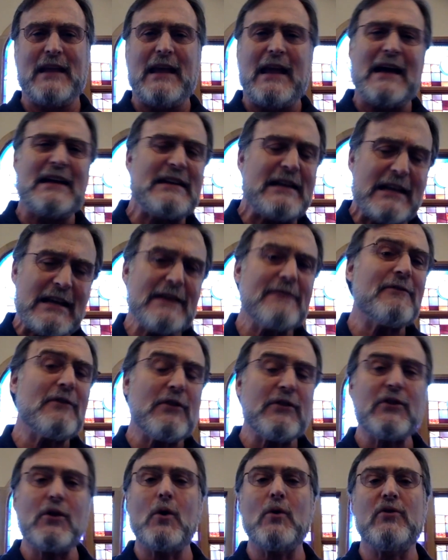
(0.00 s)
And
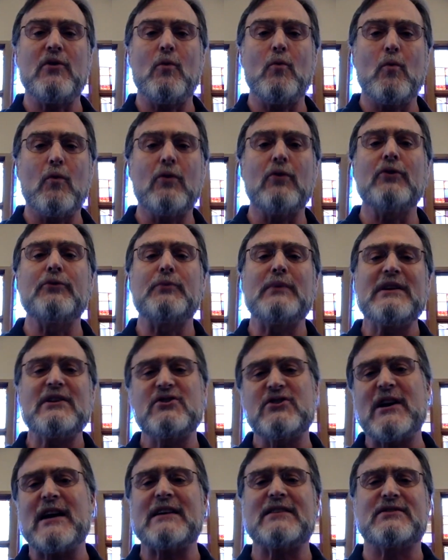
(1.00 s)
even though the world
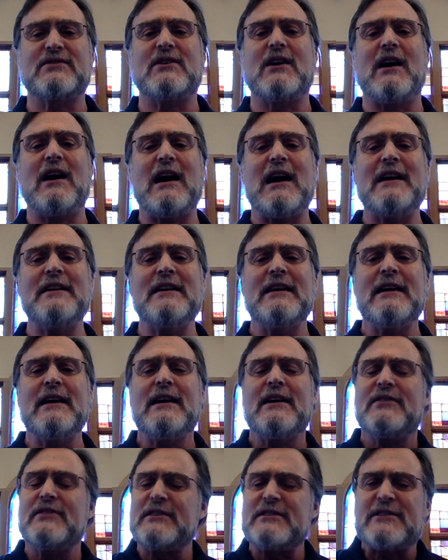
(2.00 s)
rejects God,
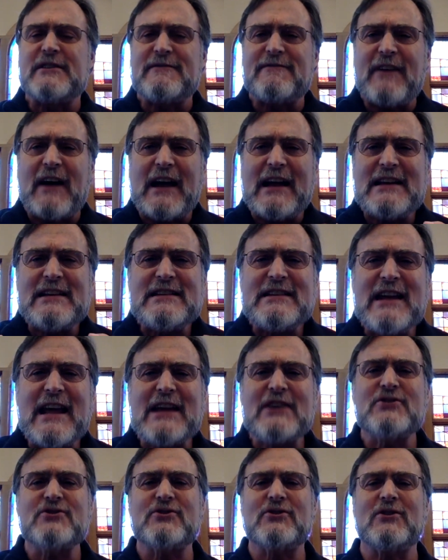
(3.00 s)
the divine
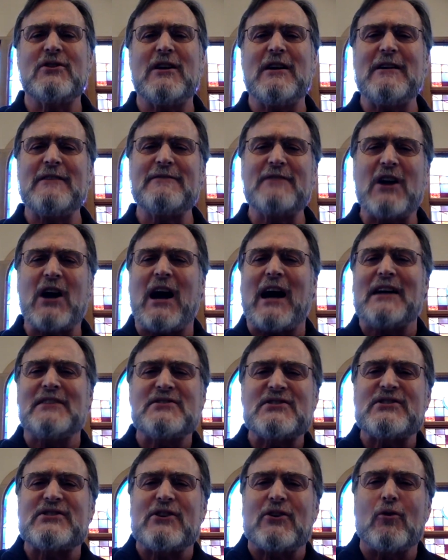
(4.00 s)
nature of God
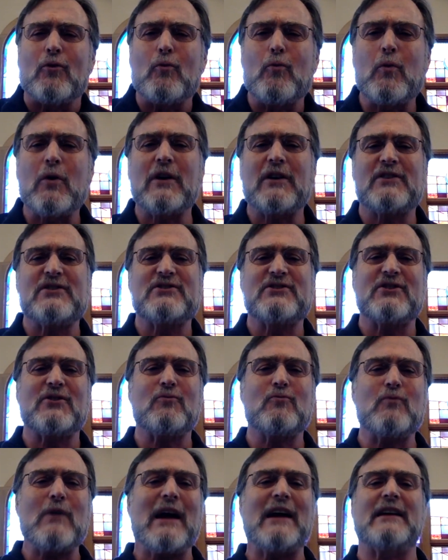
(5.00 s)
still works to
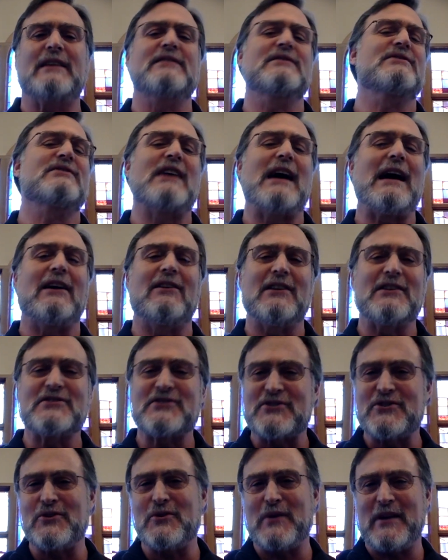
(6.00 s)
reconcile us
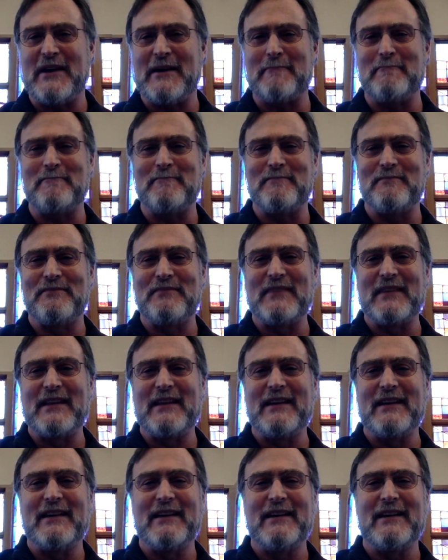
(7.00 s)
to Him.
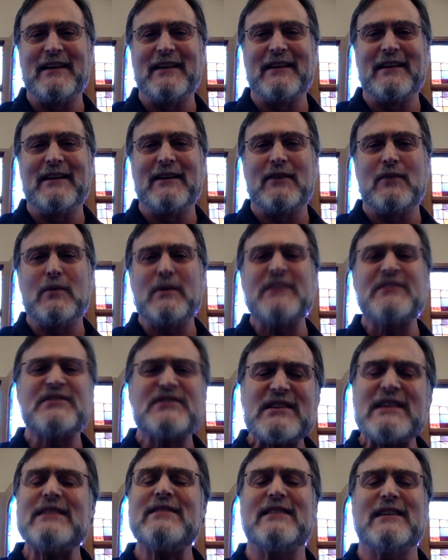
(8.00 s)
We
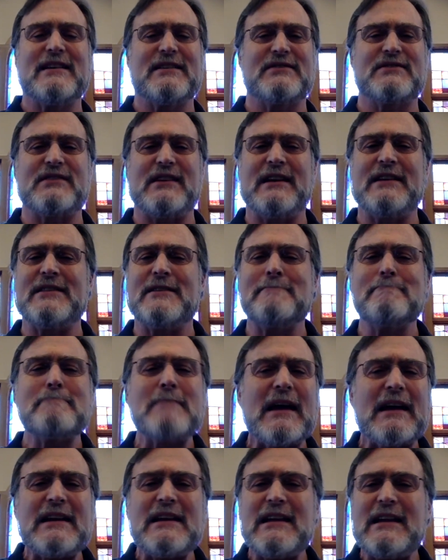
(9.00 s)
see this in the
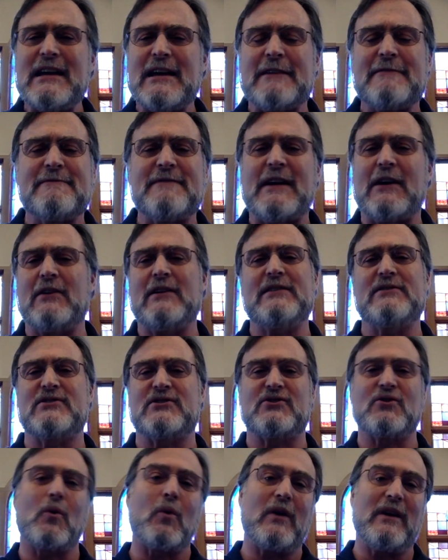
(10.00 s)
many and varied
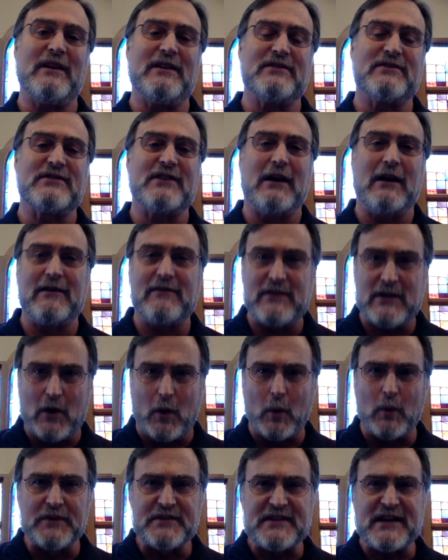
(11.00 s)
stories of the
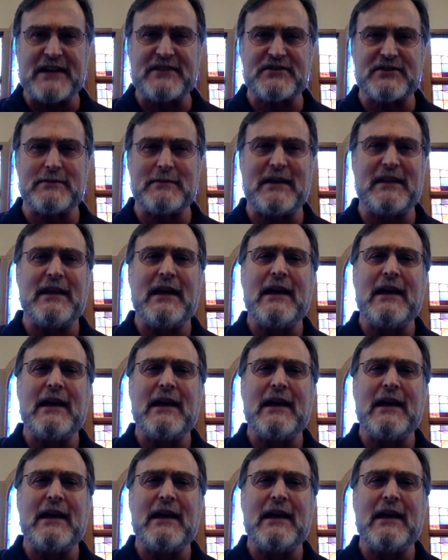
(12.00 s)
Old Testament